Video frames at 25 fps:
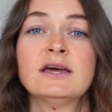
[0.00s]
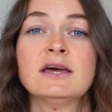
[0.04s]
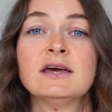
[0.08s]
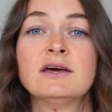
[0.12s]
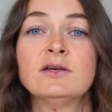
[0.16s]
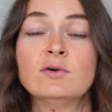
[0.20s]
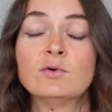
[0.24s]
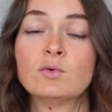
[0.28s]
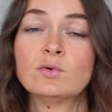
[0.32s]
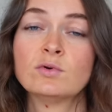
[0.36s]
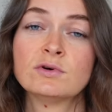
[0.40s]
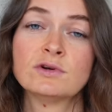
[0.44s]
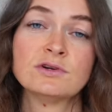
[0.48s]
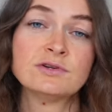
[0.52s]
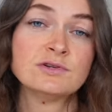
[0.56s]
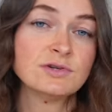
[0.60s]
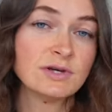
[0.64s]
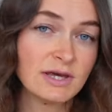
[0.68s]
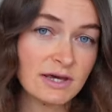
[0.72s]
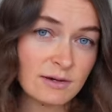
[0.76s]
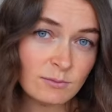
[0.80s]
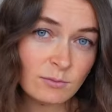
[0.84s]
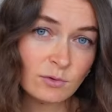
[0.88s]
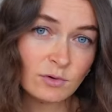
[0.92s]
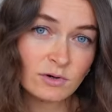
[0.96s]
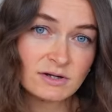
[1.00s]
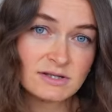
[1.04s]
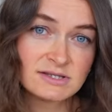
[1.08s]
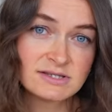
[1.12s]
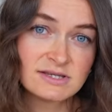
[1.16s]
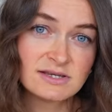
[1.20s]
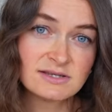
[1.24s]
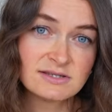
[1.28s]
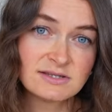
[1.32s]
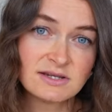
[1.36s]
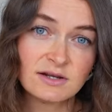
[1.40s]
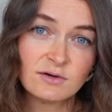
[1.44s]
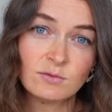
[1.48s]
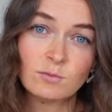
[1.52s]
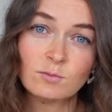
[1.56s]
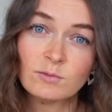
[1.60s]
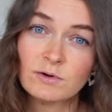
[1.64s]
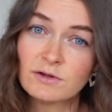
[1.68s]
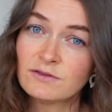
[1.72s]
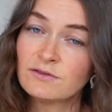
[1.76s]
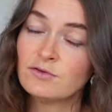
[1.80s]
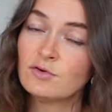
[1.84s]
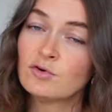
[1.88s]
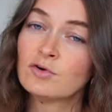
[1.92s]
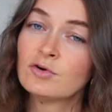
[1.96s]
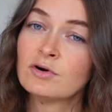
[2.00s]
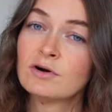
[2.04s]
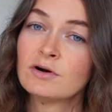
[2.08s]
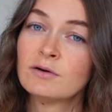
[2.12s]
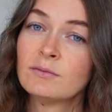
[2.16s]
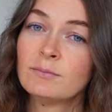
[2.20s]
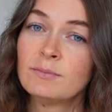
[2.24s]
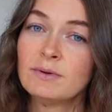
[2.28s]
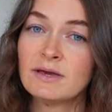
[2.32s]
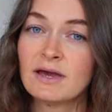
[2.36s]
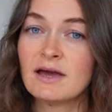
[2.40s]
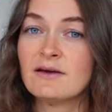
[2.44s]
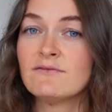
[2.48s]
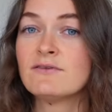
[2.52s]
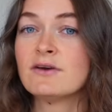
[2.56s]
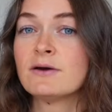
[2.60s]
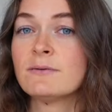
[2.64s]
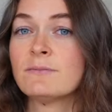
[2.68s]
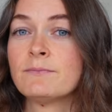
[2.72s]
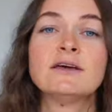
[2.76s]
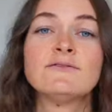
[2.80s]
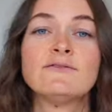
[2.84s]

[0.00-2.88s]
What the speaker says: in order to get more consistent with your behavior.